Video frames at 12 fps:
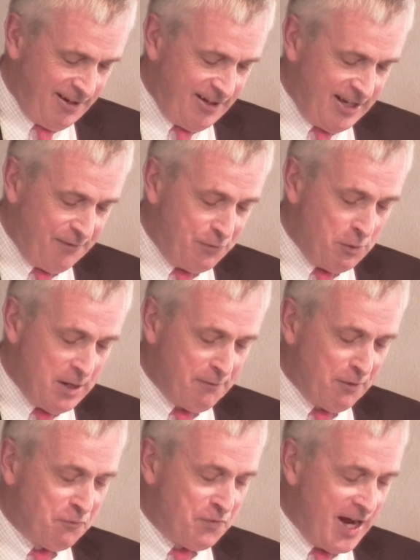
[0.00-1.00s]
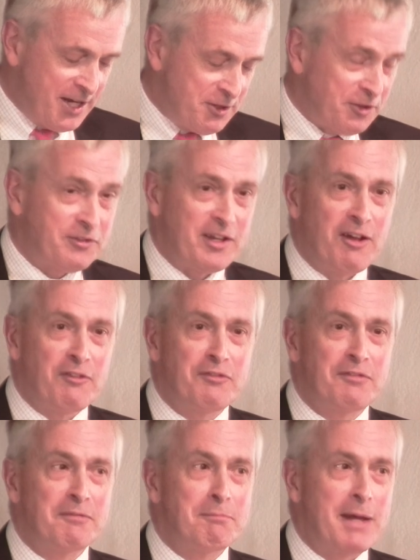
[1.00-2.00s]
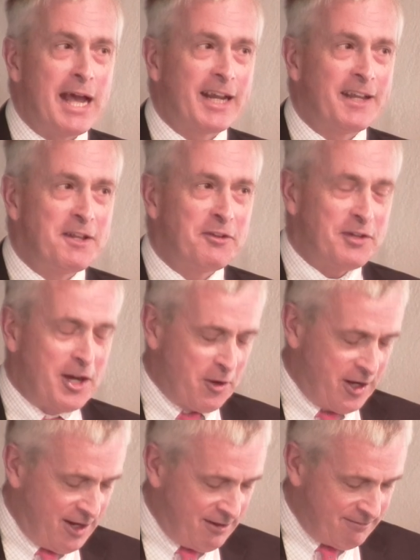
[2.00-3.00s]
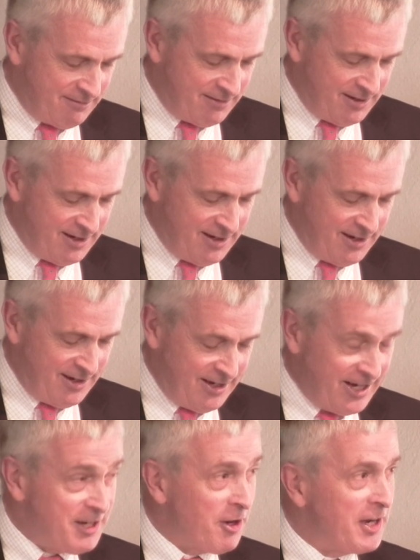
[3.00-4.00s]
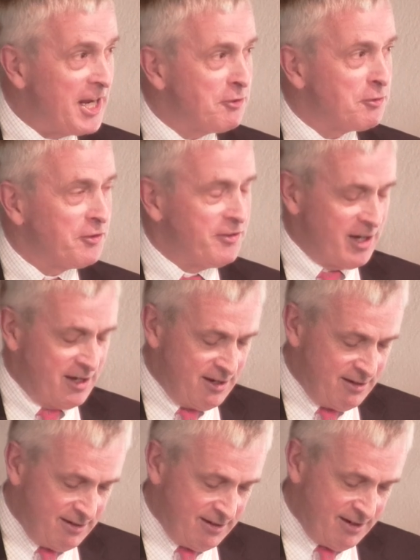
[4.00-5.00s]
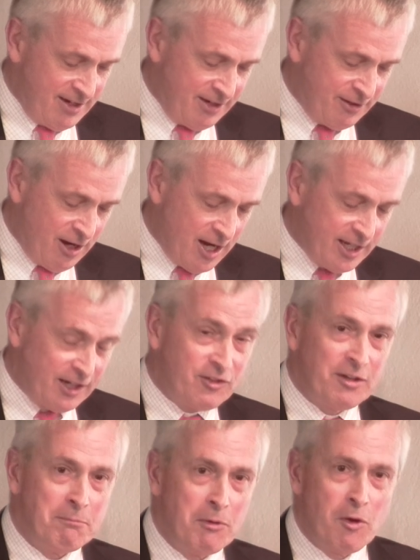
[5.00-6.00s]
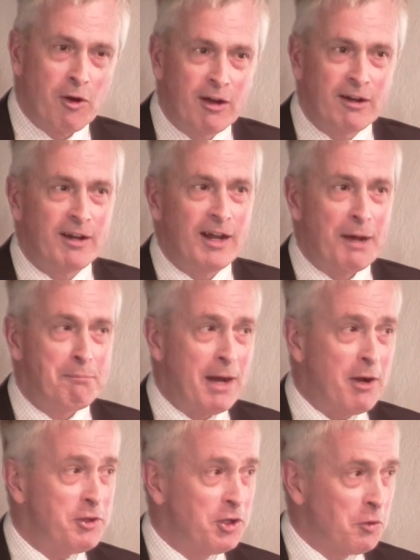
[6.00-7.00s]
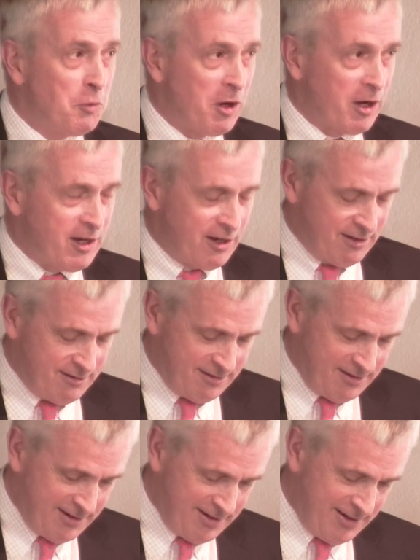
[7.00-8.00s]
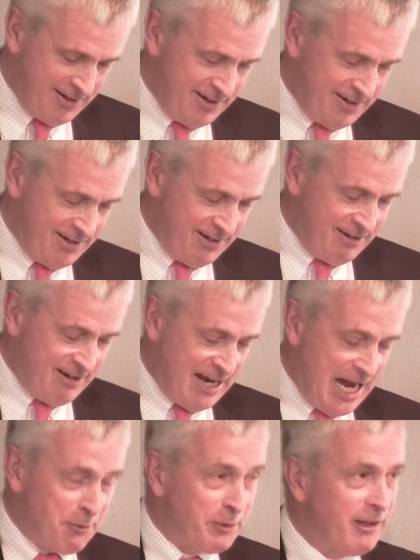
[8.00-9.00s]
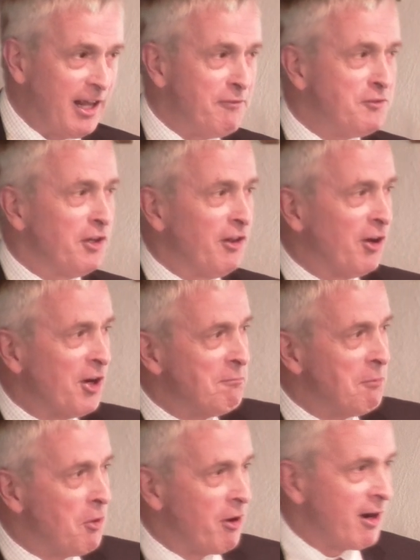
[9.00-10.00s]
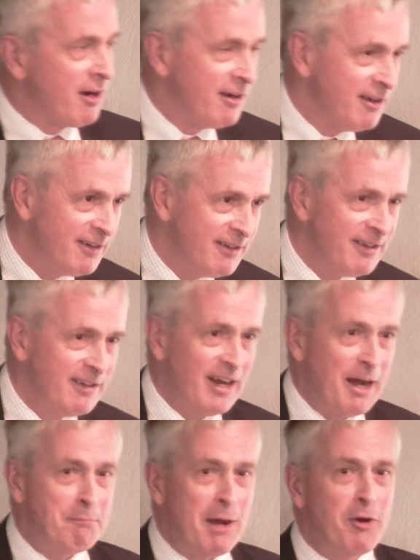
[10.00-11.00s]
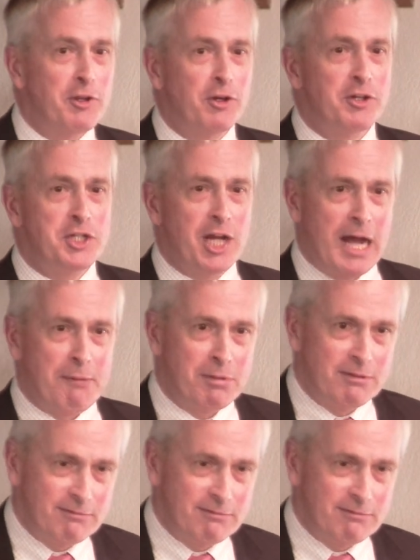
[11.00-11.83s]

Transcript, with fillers: If you ever find yourself back in this area and are interested in talking some more about your work, I would love to learn more about your job.